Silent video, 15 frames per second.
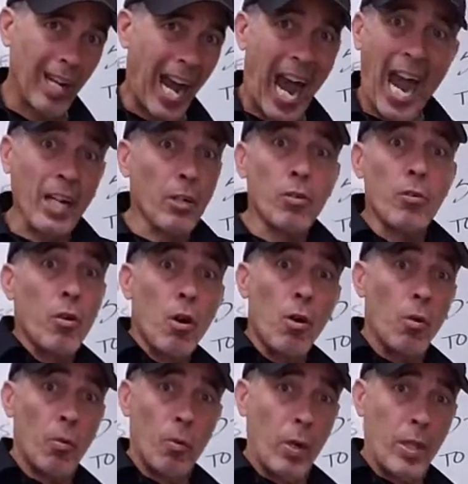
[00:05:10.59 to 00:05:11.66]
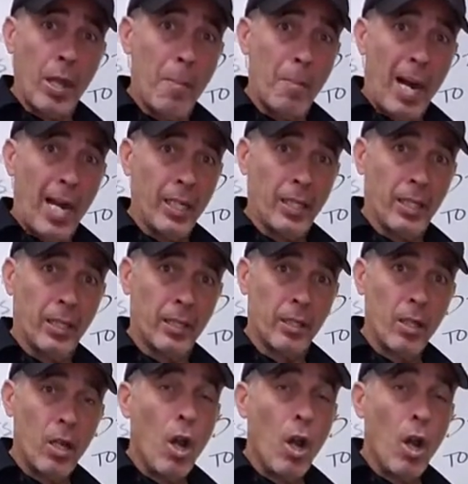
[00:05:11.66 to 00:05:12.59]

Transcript: I don't know where their mind is.